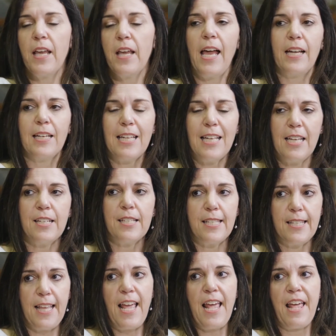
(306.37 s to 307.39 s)
And he is
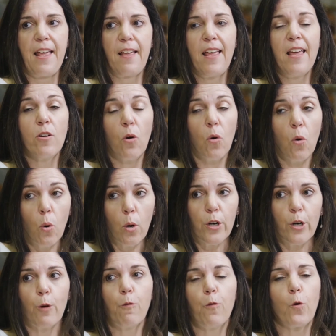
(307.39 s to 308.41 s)
saying, in
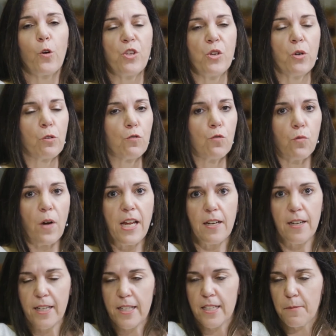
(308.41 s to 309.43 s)
order for your
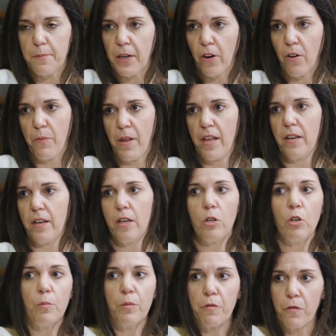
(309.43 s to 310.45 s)
great experiment in
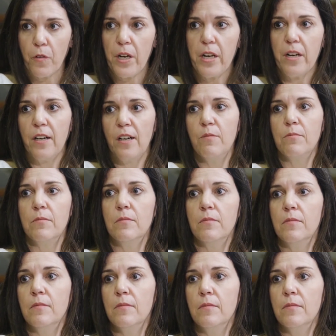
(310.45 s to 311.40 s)
human freedom